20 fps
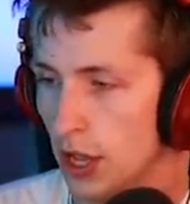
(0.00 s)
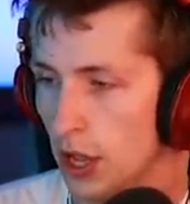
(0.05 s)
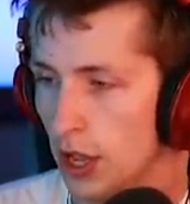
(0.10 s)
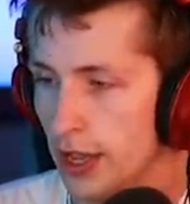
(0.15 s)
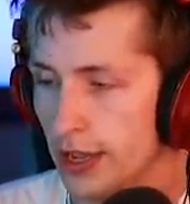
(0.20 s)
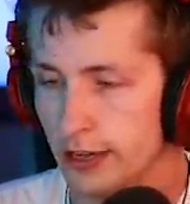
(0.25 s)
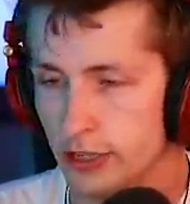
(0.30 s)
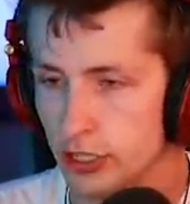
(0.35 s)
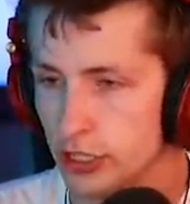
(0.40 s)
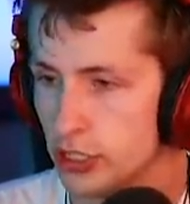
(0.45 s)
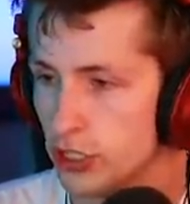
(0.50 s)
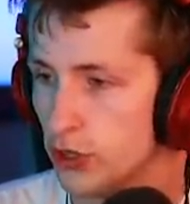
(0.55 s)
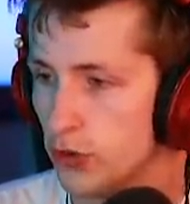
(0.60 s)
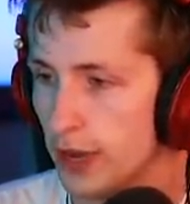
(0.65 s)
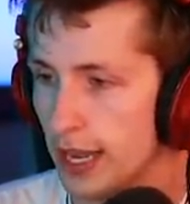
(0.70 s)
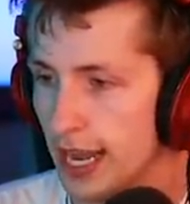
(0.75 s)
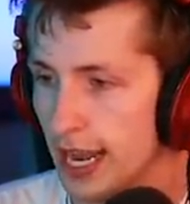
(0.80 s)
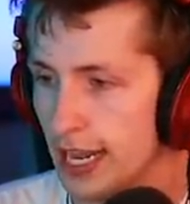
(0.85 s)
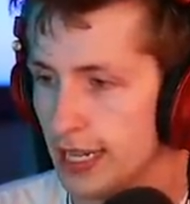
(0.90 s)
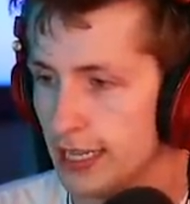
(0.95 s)
you just you
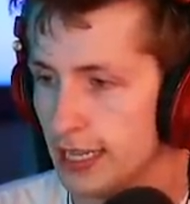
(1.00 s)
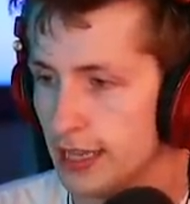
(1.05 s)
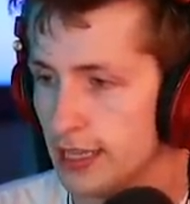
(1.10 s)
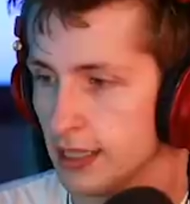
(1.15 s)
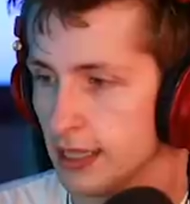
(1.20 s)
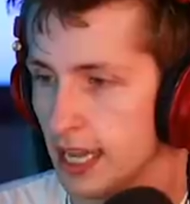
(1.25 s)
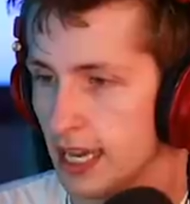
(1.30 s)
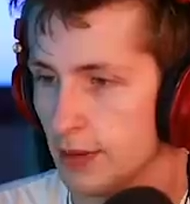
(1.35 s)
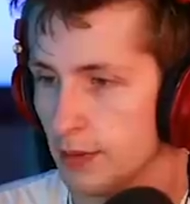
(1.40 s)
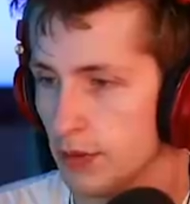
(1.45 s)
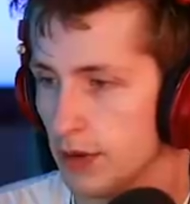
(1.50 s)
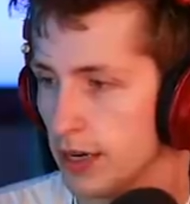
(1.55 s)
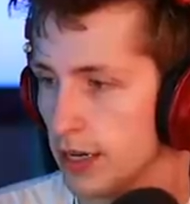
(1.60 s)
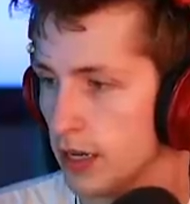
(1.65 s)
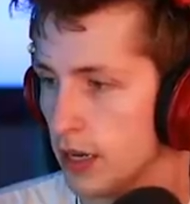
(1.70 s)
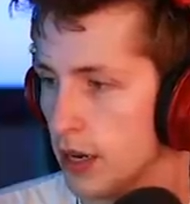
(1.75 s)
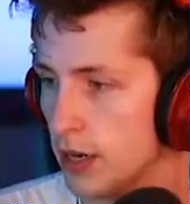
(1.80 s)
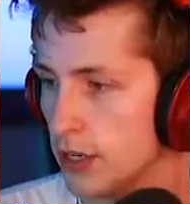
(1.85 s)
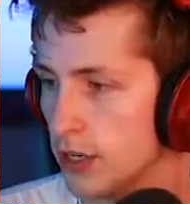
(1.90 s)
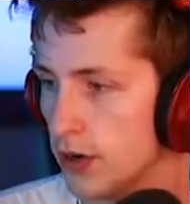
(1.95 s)
can't let the line break
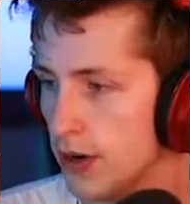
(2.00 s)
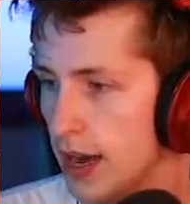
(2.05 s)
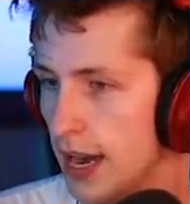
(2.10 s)
under